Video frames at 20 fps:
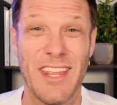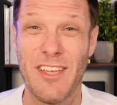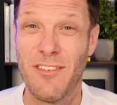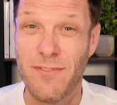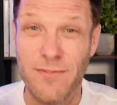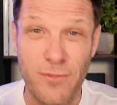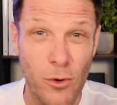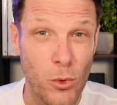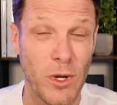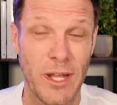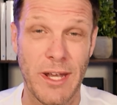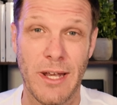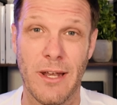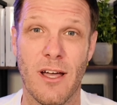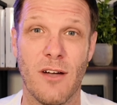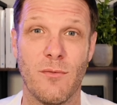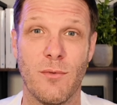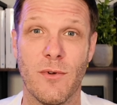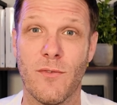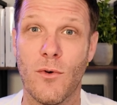they fall in
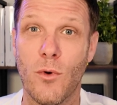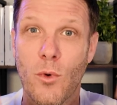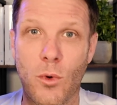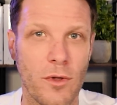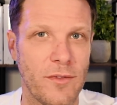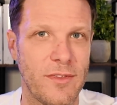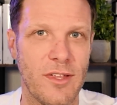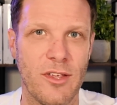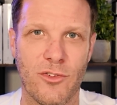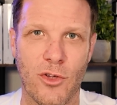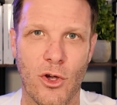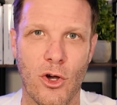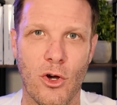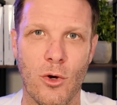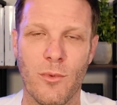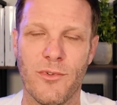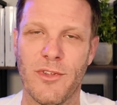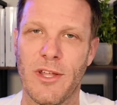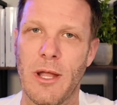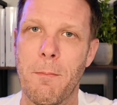love with all of these
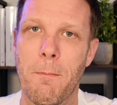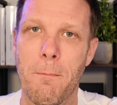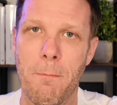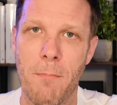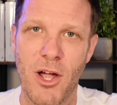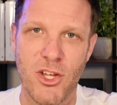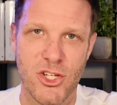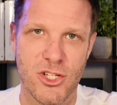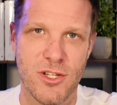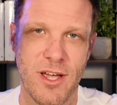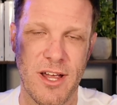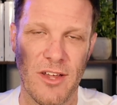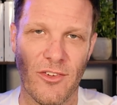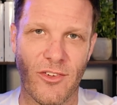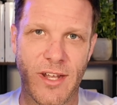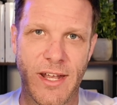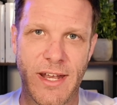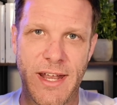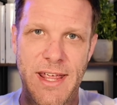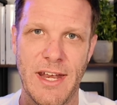homes that are much
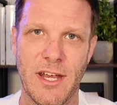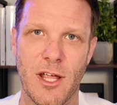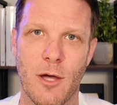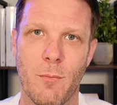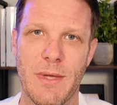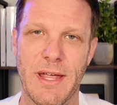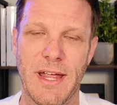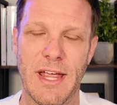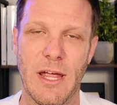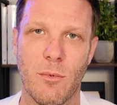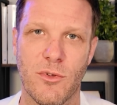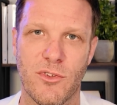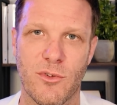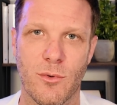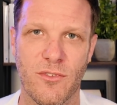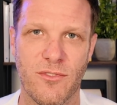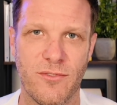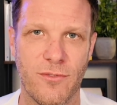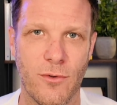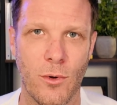nicer than they end up being able
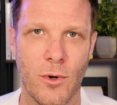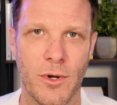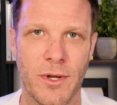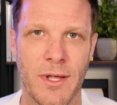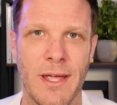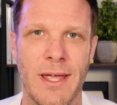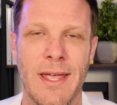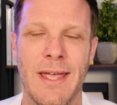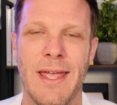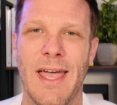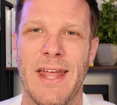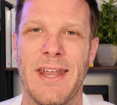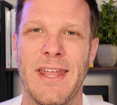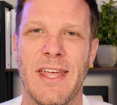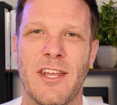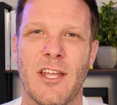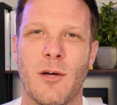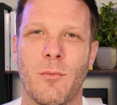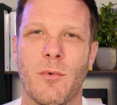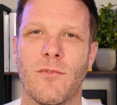to afford, and
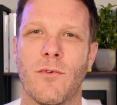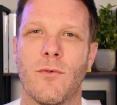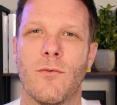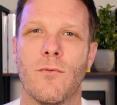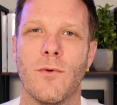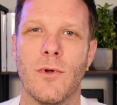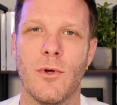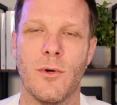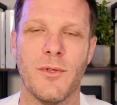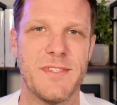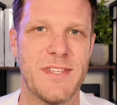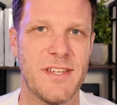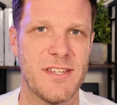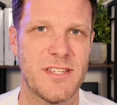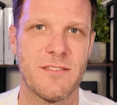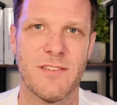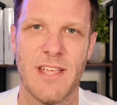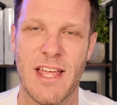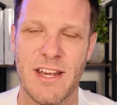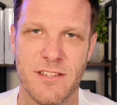they end up with a real
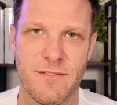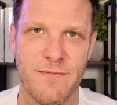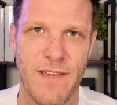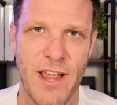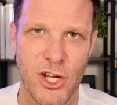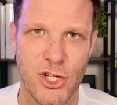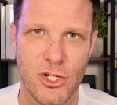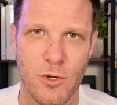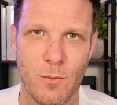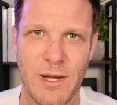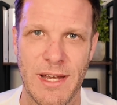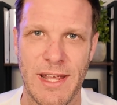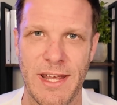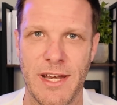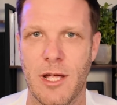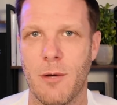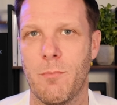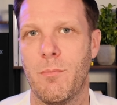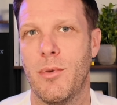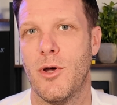dissatisfaction when they
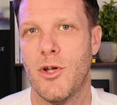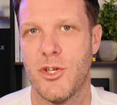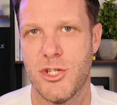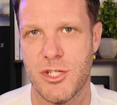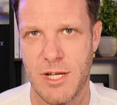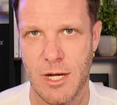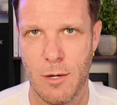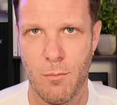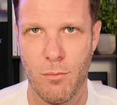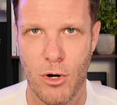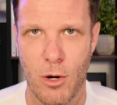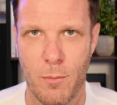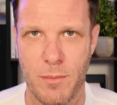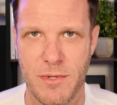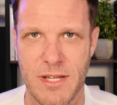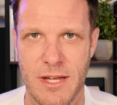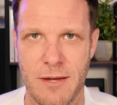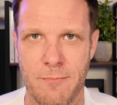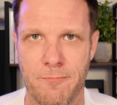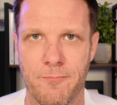end up purchasing a
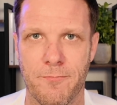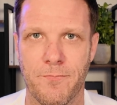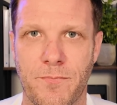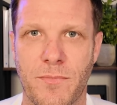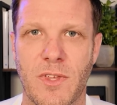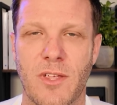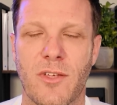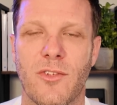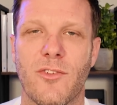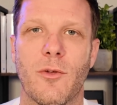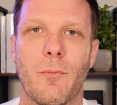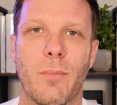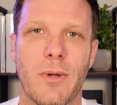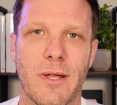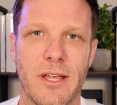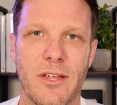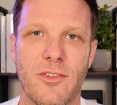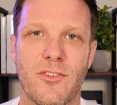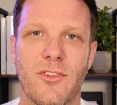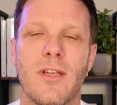property. So
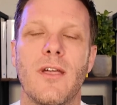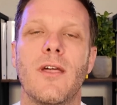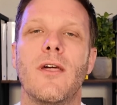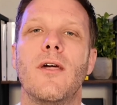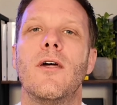please,